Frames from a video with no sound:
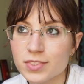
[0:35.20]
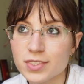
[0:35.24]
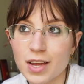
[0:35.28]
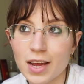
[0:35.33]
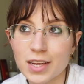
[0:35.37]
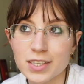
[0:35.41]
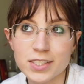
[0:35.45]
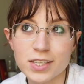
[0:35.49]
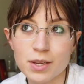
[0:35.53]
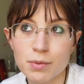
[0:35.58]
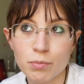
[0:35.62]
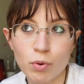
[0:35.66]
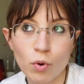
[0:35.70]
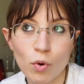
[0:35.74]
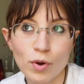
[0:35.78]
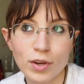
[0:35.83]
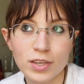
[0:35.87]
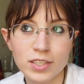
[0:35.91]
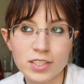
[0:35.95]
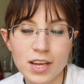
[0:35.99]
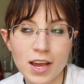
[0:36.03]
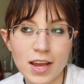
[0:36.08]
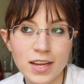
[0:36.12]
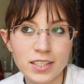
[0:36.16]
at some
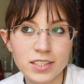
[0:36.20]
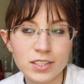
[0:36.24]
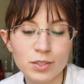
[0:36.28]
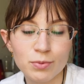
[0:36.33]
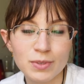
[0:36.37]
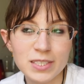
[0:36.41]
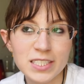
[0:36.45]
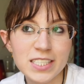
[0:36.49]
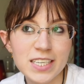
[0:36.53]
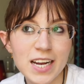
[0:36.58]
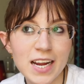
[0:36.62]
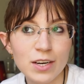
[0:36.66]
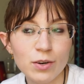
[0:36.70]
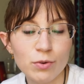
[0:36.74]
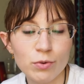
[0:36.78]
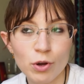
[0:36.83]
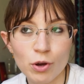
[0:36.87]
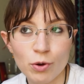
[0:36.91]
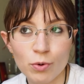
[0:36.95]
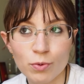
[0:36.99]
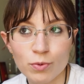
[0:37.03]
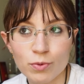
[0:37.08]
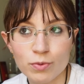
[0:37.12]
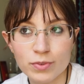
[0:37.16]
point and the reason i don't
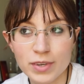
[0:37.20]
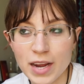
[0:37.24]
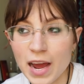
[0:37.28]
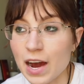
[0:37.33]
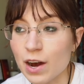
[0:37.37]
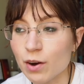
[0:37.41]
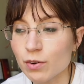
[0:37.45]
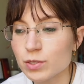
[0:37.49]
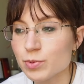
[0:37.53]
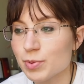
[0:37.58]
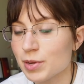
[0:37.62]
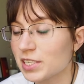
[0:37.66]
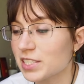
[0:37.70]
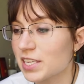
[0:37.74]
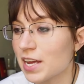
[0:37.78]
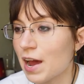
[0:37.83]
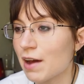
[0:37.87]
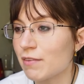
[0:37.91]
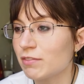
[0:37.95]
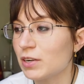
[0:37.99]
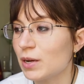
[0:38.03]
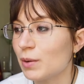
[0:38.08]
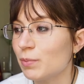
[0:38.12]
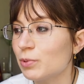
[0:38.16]
know now is because i
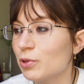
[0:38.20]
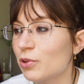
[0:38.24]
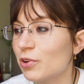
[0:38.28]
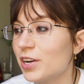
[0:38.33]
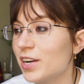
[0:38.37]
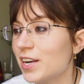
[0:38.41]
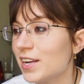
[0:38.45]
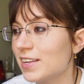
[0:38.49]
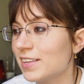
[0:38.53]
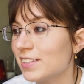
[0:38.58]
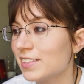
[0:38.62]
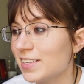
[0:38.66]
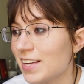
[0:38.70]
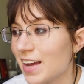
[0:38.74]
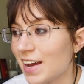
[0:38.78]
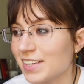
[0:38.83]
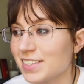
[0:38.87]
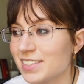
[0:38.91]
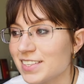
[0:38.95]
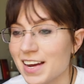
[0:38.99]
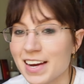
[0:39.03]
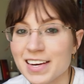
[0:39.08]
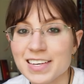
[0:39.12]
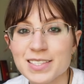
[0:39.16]
haven't uploaded it
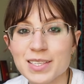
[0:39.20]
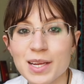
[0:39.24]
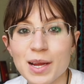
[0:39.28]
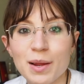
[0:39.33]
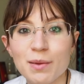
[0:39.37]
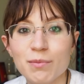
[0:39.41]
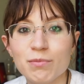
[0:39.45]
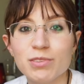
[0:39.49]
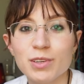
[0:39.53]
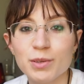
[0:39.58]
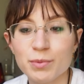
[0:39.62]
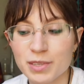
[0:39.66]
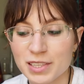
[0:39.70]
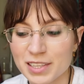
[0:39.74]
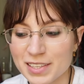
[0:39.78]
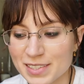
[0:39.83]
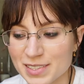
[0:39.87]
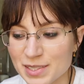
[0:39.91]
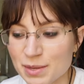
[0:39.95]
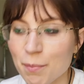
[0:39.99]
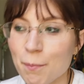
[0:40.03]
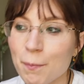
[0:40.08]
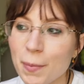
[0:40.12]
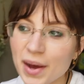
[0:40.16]
yet as i am filming
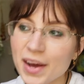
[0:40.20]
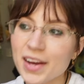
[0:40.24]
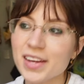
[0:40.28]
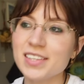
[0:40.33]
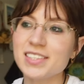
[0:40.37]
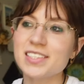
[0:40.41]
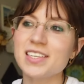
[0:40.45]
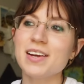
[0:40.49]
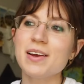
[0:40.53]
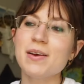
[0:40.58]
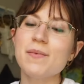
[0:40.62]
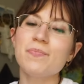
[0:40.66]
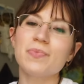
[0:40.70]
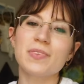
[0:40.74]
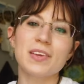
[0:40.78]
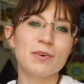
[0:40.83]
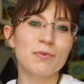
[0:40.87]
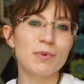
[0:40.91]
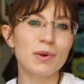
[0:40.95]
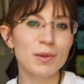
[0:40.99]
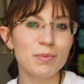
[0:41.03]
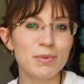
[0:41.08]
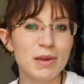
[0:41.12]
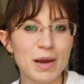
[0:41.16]
this but it
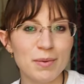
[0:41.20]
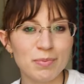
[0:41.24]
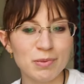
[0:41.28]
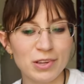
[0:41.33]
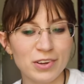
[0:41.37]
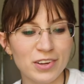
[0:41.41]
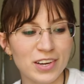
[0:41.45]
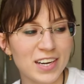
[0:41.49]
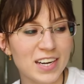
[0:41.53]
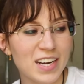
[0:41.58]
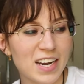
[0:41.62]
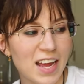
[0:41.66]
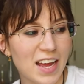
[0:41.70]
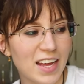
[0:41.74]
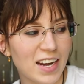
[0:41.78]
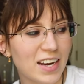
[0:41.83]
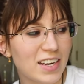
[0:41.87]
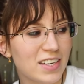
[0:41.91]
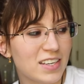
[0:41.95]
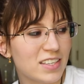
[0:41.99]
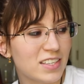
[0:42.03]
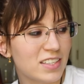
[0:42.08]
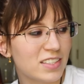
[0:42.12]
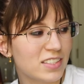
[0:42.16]
will be uploaded and
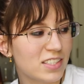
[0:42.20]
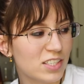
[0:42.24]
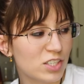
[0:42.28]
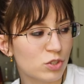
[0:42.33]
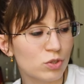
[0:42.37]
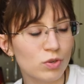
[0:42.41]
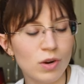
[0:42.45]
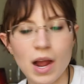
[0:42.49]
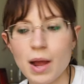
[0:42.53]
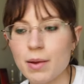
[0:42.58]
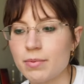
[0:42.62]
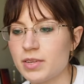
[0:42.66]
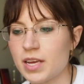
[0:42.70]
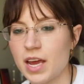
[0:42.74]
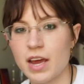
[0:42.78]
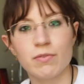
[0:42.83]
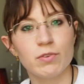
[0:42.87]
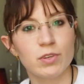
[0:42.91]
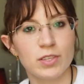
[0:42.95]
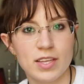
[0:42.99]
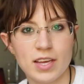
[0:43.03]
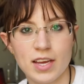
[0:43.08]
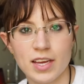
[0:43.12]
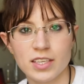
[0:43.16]
i described
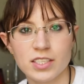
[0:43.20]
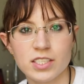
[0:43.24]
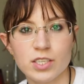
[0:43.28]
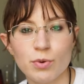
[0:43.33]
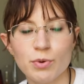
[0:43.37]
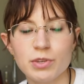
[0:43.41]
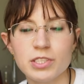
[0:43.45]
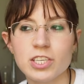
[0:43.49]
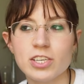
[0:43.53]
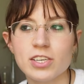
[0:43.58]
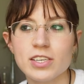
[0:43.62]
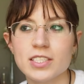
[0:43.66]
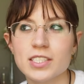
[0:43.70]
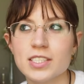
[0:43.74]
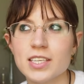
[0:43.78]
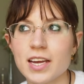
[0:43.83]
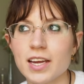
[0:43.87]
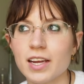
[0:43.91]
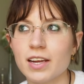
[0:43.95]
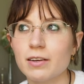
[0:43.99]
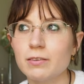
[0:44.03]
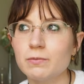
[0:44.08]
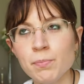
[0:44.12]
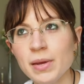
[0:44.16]
everything so it's just
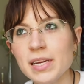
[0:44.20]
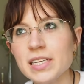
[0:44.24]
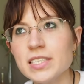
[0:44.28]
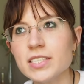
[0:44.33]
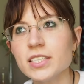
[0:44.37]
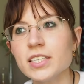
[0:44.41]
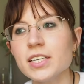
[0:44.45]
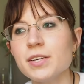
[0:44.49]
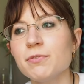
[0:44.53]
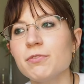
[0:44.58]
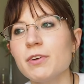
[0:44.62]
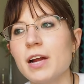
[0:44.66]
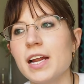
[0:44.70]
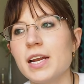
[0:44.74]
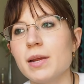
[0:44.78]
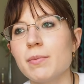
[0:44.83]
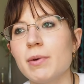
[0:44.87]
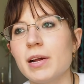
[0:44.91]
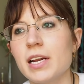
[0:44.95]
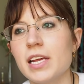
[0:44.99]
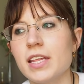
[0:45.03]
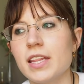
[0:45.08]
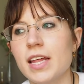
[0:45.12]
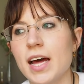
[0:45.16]
like basically for
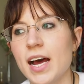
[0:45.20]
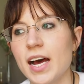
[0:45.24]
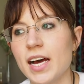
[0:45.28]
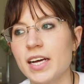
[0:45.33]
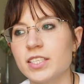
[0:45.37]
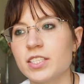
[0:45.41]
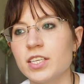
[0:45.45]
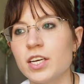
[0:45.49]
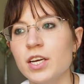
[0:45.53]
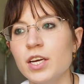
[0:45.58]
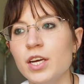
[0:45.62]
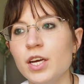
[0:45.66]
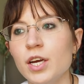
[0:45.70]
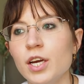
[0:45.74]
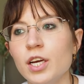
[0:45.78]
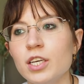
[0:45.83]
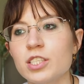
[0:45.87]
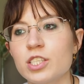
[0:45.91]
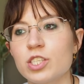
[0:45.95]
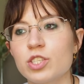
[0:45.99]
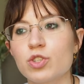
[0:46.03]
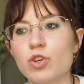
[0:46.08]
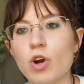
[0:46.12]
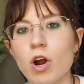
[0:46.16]
anybody that
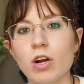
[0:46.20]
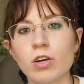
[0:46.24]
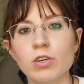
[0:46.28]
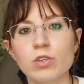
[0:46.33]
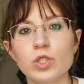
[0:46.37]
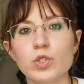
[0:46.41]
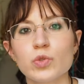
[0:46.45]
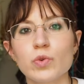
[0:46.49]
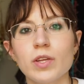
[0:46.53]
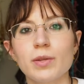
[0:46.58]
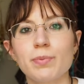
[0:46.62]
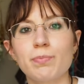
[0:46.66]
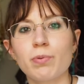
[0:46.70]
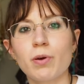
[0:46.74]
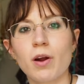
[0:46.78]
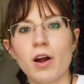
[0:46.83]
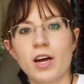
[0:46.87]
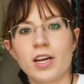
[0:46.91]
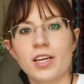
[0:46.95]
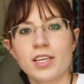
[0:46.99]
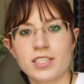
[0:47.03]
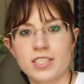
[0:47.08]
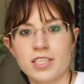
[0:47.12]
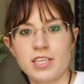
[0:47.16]
struggles with
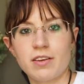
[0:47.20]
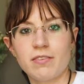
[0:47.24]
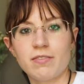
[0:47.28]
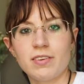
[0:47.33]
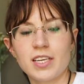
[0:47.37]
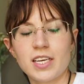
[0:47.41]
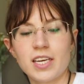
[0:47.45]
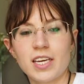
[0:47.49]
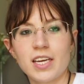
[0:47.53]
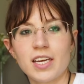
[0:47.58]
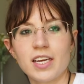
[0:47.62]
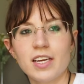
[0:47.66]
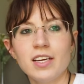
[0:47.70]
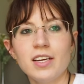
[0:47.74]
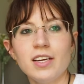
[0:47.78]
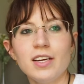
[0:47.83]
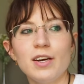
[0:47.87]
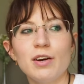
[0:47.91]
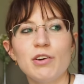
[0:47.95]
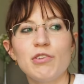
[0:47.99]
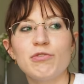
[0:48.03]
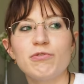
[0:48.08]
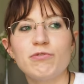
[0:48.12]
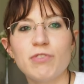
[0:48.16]
productivity
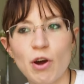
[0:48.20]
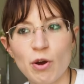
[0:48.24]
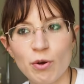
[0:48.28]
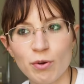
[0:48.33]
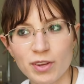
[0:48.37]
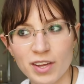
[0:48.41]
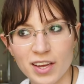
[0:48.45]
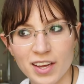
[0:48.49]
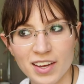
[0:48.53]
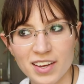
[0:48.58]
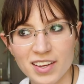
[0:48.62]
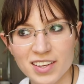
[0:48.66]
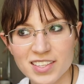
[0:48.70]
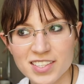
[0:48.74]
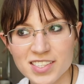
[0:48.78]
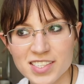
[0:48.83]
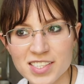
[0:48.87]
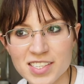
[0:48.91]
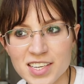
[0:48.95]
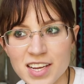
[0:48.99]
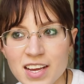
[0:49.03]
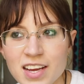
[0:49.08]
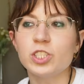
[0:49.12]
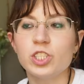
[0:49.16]

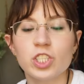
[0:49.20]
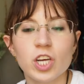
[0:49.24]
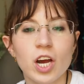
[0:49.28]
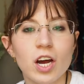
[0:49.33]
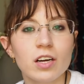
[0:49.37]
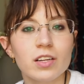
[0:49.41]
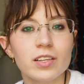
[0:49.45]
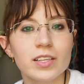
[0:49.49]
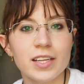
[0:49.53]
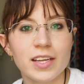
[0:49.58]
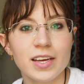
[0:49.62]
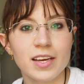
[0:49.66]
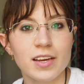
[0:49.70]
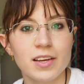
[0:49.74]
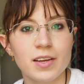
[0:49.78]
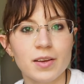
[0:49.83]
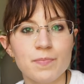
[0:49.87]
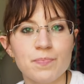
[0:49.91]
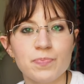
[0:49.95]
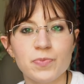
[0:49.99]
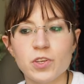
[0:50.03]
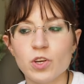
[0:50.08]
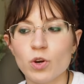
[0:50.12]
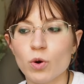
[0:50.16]
focus,
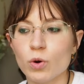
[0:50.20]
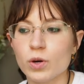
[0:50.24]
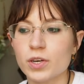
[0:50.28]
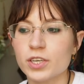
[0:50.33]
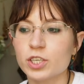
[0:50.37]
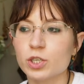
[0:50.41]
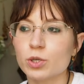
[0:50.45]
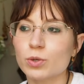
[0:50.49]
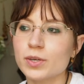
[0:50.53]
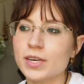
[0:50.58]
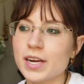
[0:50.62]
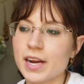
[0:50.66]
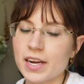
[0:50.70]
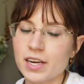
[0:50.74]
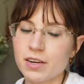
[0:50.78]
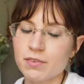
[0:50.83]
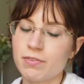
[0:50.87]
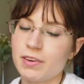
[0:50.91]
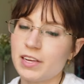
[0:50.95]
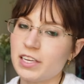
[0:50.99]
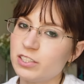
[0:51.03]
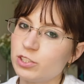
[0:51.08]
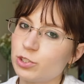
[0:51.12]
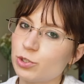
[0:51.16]
juggling your creative
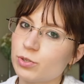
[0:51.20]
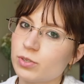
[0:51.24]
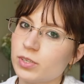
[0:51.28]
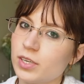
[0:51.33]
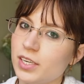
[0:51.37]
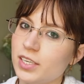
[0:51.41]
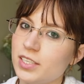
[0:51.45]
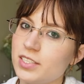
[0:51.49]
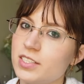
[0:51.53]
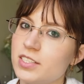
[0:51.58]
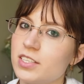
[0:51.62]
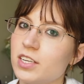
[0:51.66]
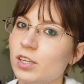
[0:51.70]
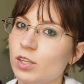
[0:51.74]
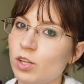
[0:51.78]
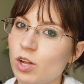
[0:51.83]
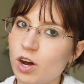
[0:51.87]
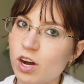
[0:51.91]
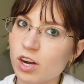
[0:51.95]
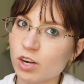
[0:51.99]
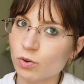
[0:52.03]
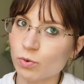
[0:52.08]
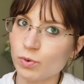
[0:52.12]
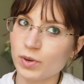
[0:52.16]
interests
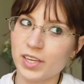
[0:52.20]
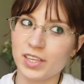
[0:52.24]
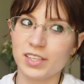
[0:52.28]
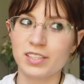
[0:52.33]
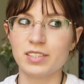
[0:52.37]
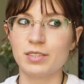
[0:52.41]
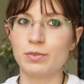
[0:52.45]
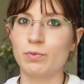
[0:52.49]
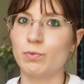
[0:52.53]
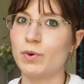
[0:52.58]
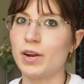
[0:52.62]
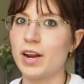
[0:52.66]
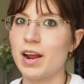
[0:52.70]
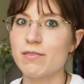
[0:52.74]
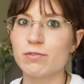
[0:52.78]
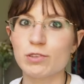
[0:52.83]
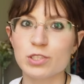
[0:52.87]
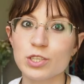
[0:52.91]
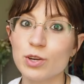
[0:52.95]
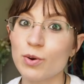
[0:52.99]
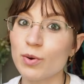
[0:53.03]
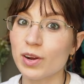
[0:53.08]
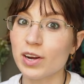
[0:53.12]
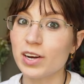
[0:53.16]
along with
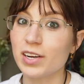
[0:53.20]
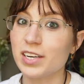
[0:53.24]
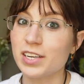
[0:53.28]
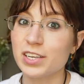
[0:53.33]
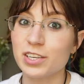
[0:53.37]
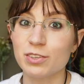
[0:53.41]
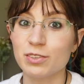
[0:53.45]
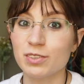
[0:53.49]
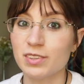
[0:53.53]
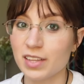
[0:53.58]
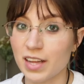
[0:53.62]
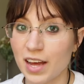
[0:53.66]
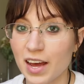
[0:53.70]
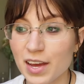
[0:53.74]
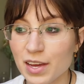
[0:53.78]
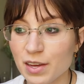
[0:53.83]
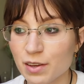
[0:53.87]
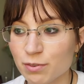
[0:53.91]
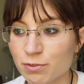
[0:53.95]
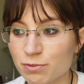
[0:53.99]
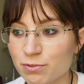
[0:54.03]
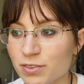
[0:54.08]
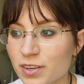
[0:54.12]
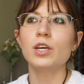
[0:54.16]
whatever's going on in your
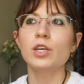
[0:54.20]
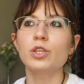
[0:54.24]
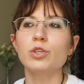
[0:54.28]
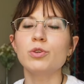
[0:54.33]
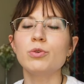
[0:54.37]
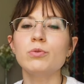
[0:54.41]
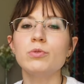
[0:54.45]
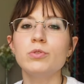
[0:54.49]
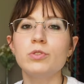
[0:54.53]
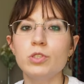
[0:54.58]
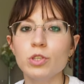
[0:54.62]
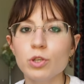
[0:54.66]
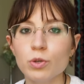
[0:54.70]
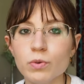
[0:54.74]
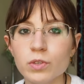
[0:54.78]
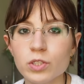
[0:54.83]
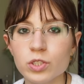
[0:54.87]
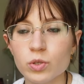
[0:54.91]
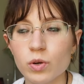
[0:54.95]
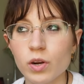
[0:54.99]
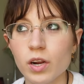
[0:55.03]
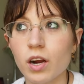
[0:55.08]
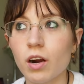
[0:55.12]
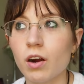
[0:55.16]
life, you do
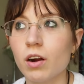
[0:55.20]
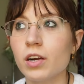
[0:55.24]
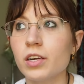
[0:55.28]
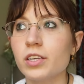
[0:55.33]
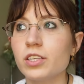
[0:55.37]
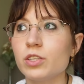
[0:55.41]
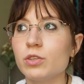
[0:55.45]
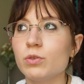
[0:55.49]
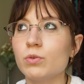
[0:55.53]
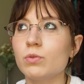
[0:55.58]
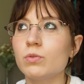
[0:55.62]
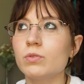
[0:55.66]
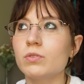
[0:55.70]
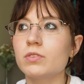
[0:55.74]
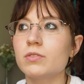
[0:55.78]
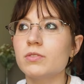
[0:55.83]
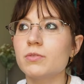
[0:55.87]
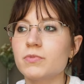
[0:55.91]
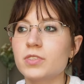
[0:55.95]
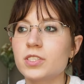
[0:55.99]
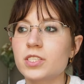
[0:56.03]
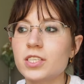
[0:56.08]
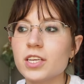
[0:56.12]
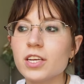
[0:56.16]
enjoy art, you
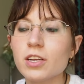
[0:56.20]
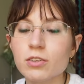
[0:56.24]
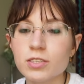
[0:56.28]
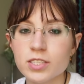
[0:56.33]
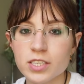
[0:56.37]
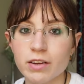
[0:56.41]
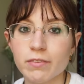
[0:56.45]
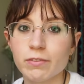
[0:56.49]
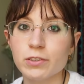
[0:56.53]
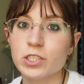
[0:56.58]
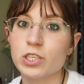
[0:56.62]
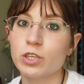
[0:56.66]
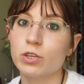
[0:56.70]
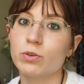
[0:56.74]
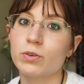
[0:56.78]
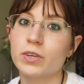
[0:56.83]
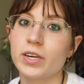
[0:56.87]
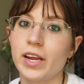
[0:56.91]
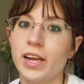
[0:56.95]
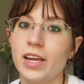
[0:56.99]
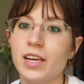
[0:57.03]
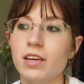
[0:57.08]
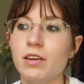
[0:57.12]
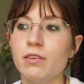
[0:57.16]
see yourself as a
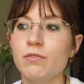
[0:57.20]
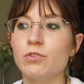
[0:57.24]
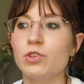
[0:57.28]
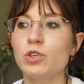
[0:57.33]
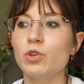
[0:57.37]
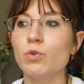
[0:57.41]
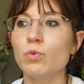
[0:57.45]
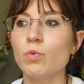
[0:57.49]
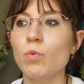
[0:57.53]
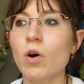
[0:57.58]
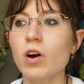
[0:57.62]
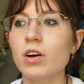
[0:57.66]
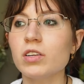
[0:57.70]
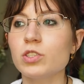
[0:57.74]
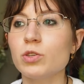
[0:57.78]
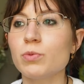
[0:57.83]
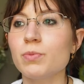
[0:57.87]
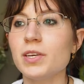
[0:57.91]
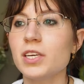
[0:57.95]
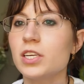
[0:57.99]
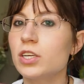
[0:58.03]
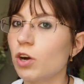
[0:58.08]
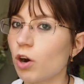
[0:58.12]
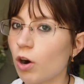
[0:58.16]
creative, you want to
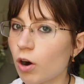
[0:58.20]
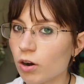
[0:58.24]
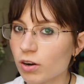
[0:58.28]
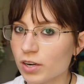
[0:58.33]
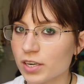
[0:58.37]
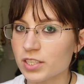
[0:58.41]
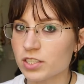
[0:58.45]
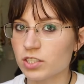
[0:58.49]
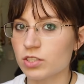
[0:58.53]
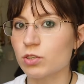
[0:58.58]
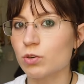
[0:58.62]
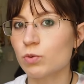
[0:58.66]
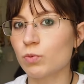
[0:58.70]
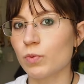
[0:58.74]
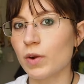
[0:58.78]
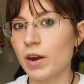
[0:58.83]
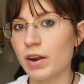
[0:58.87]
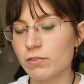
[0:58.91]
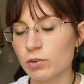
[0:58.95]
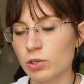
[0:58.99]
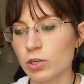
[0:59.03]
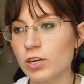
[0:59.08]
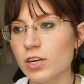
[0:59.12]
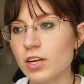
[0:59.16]
be an artist or
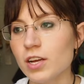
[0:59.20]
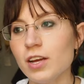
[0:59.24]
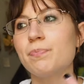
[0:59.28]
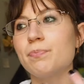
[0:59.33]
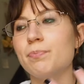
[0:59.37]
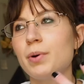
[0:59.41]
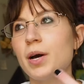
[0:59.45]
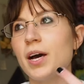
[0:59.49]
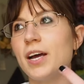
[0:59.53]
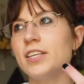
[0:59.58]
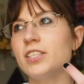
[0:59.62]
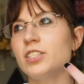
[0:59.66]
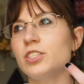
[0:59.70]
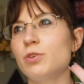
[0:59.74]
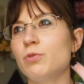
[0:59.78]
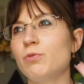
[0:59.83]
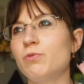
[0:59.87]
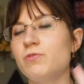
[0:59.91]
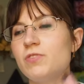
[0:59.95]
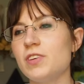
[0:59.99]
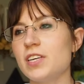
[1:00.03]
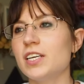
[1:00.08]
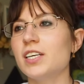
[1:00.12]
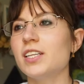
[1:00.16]
whatever, but you
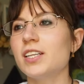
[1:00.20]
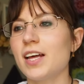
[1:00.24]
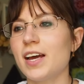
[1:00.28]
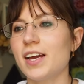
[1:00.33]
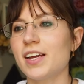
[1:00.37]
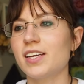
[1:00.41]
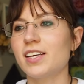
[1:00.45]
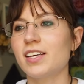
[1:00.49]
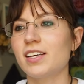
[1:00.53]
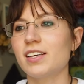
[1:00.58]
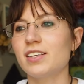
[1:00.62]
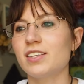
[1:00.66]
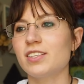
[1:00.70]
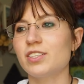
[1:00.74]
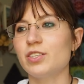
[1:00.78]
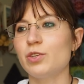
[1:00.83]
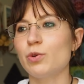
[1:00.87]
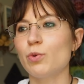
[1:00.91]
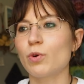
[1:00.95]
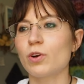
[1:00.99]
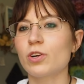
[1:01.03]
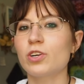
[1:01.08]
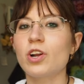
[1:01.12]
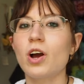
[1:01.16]
feel like
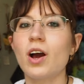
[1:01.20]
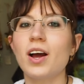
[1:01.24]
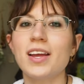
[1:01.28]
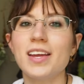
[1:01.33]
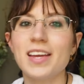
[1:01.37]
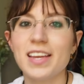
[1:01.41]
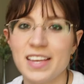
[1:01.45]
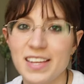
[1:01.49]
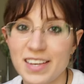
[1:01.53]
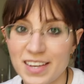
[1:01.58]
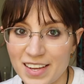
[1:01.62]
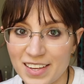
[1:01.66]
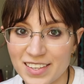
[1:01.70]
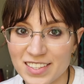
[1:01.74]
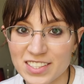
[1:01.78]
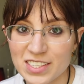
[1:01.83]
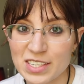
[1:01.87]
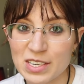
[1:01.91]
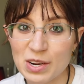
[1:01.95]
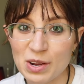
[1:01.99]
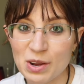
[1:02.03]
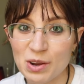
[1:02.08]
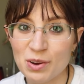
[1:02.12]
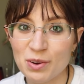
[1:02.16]
you are not in it, you
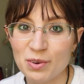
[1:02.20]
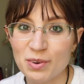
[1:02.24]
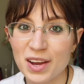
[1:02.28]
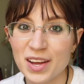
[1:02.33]
know?